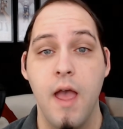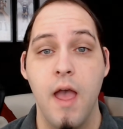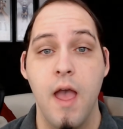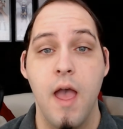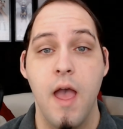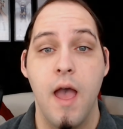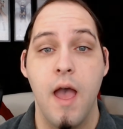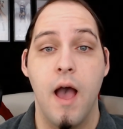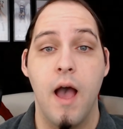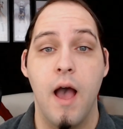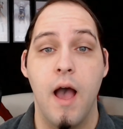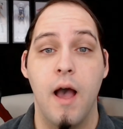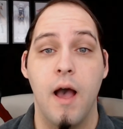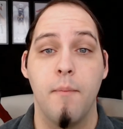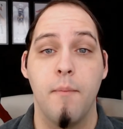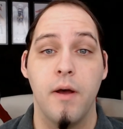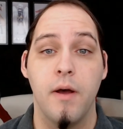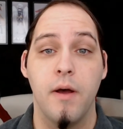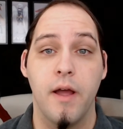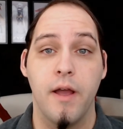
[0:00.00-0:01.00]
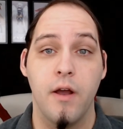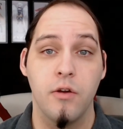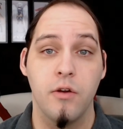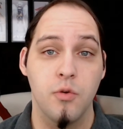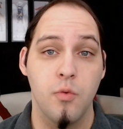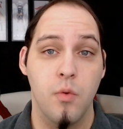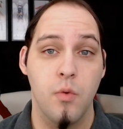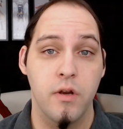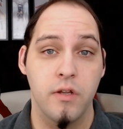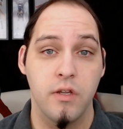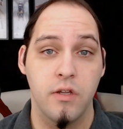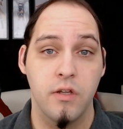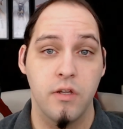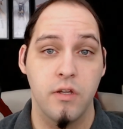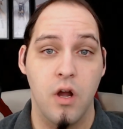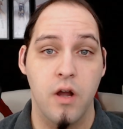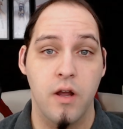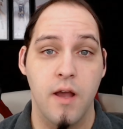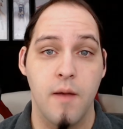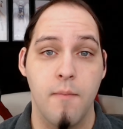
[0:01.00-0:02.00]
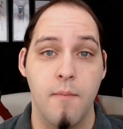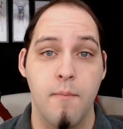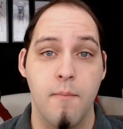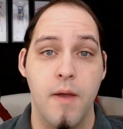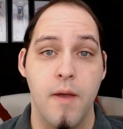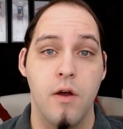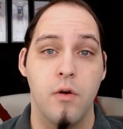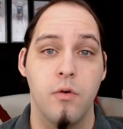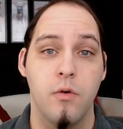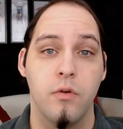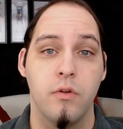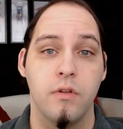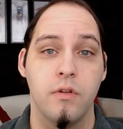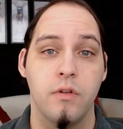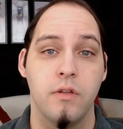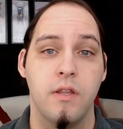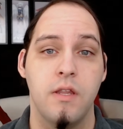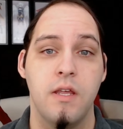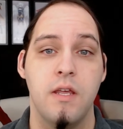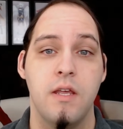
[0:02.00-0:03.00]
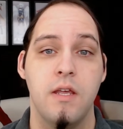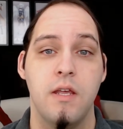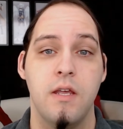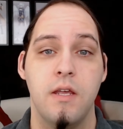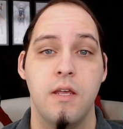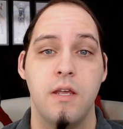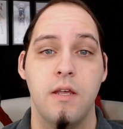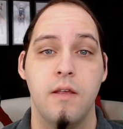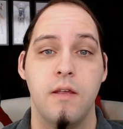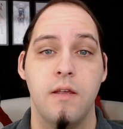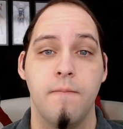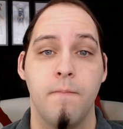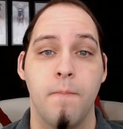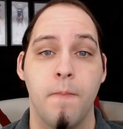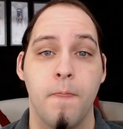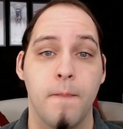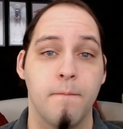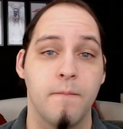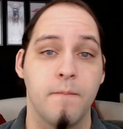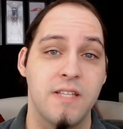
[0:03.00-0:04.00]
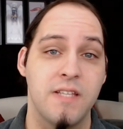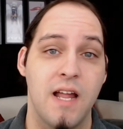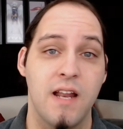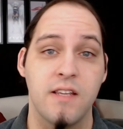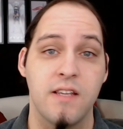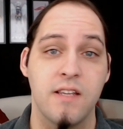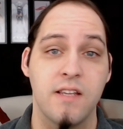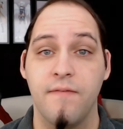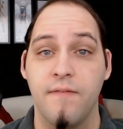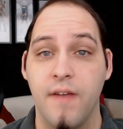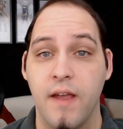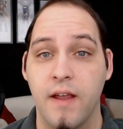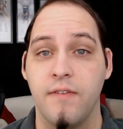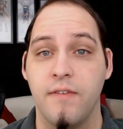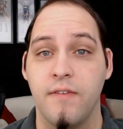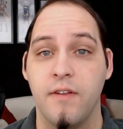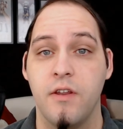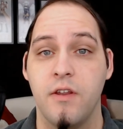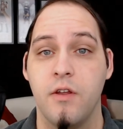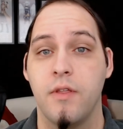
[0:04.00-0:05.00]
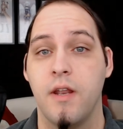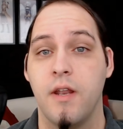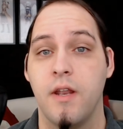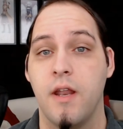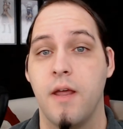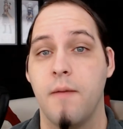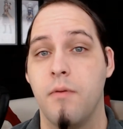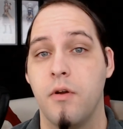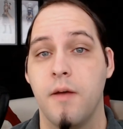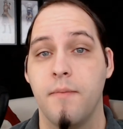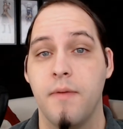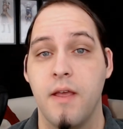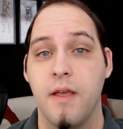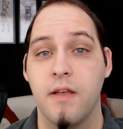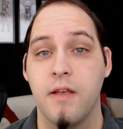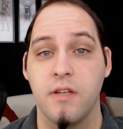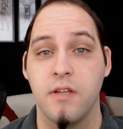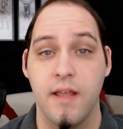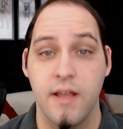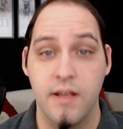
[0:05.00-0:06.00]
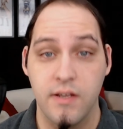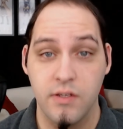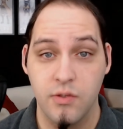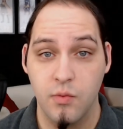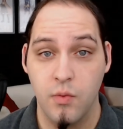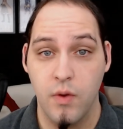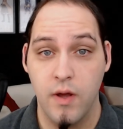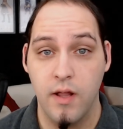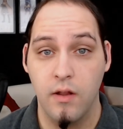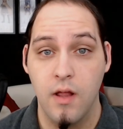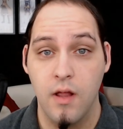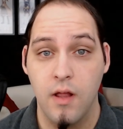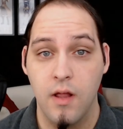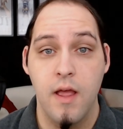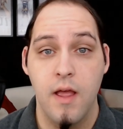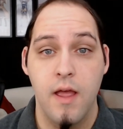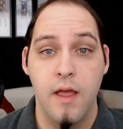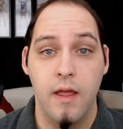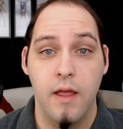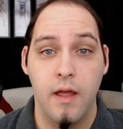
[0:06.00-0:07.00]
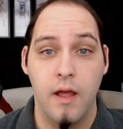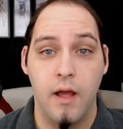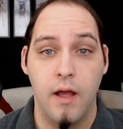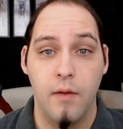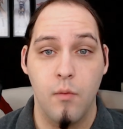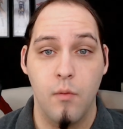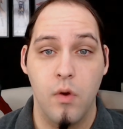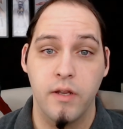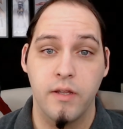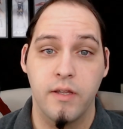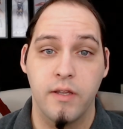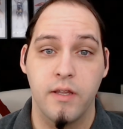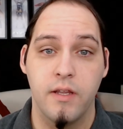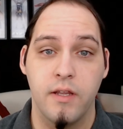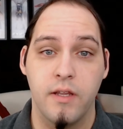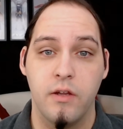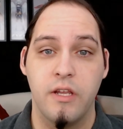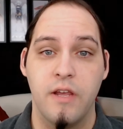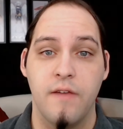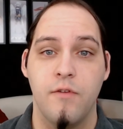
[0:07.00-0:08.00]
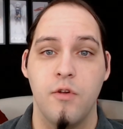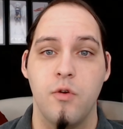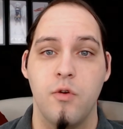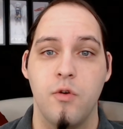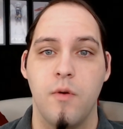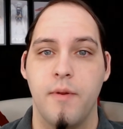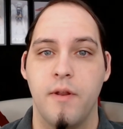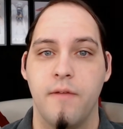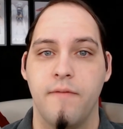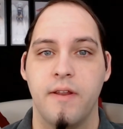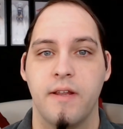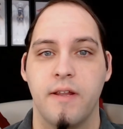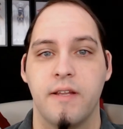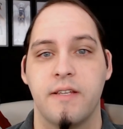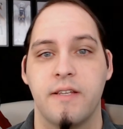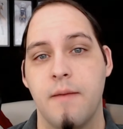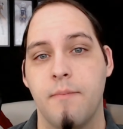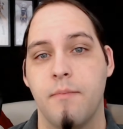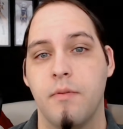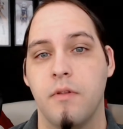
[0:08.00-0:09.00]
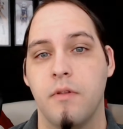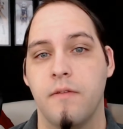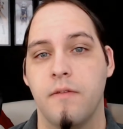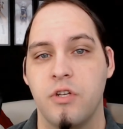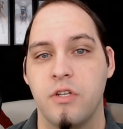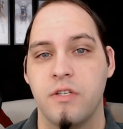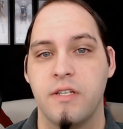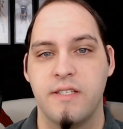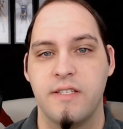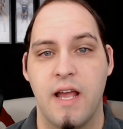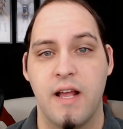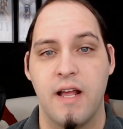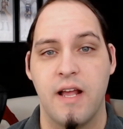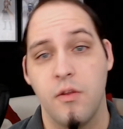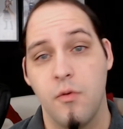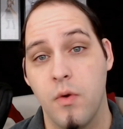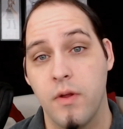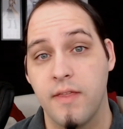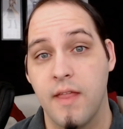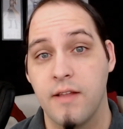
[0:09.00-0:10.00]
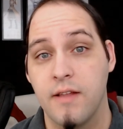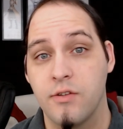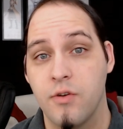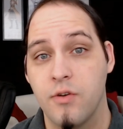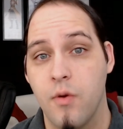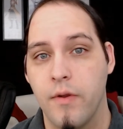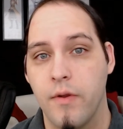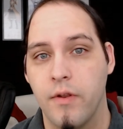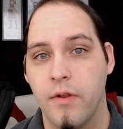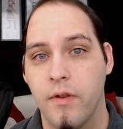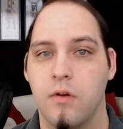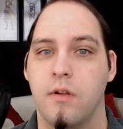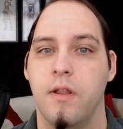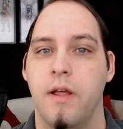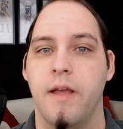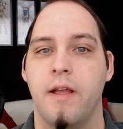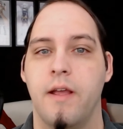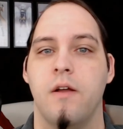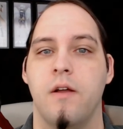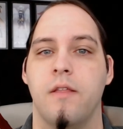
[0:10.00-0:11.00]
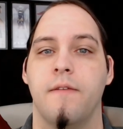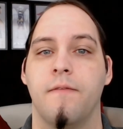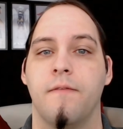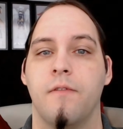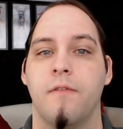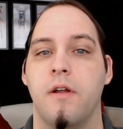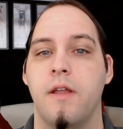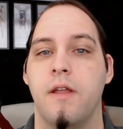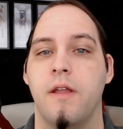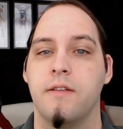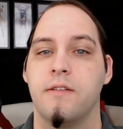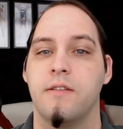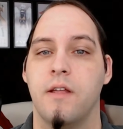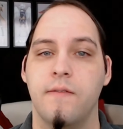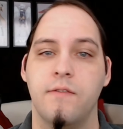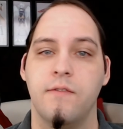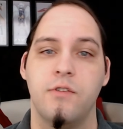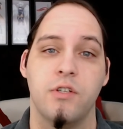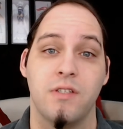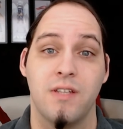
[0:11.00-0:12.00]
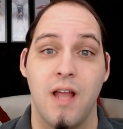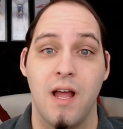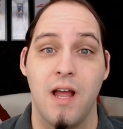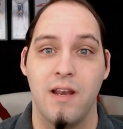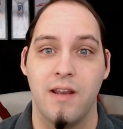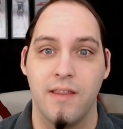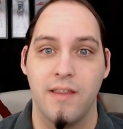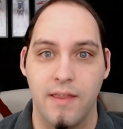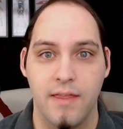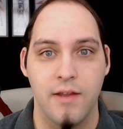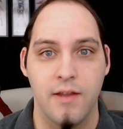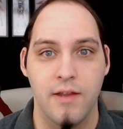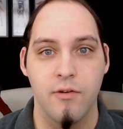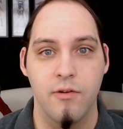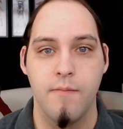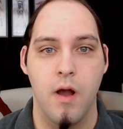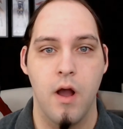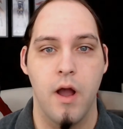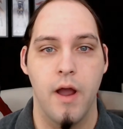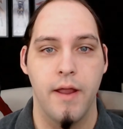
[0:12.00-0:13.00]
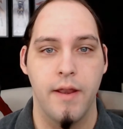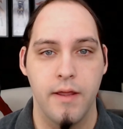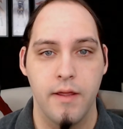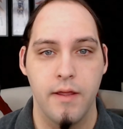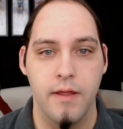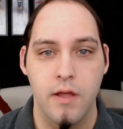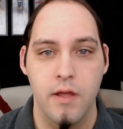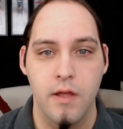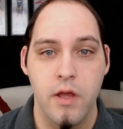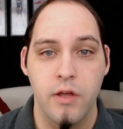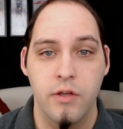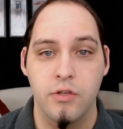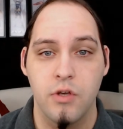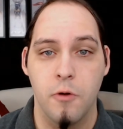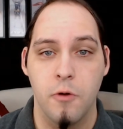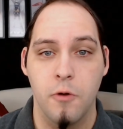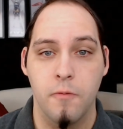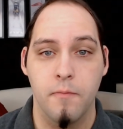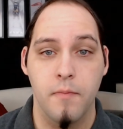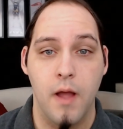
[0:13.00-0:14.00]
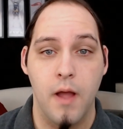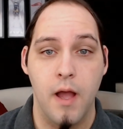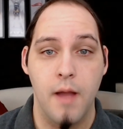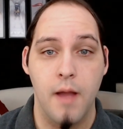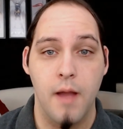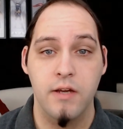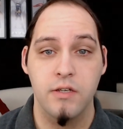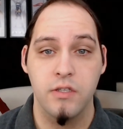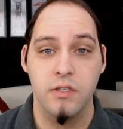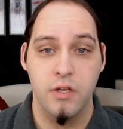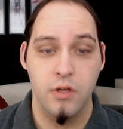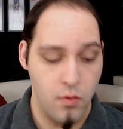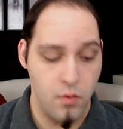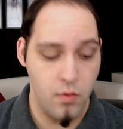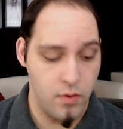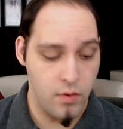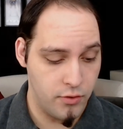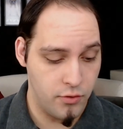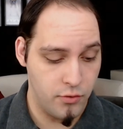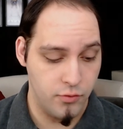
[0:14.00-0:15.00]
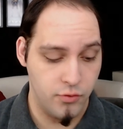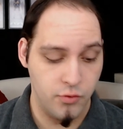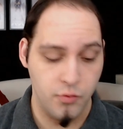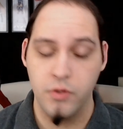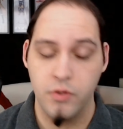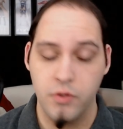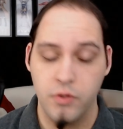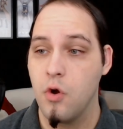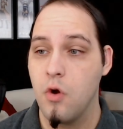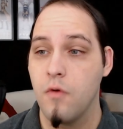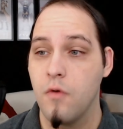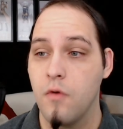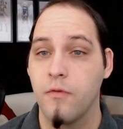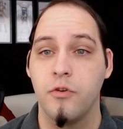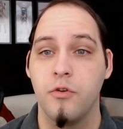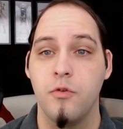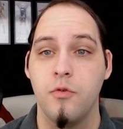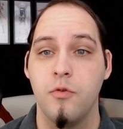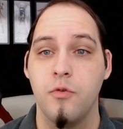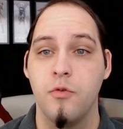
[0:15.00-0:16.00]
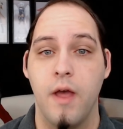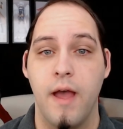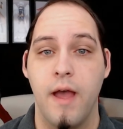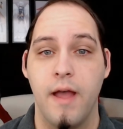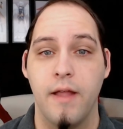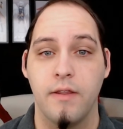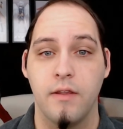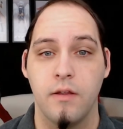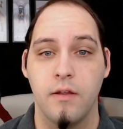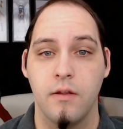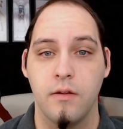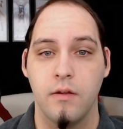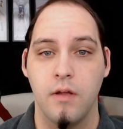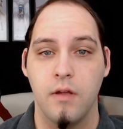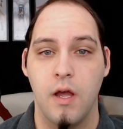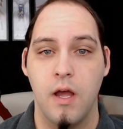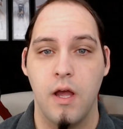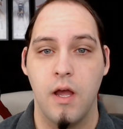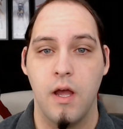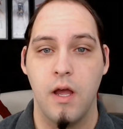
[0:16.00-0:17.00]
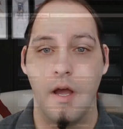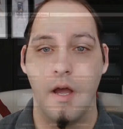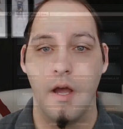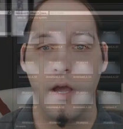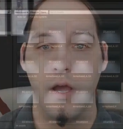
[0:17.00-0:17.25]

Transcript: but I also wanted to talk about the status effect video that I put up yesterday as well. I wanted to give you a bit of an example of just exactly what that's going to look like on the front end instead of just kind of the theory behind it. So I'm actually going to switch over to that right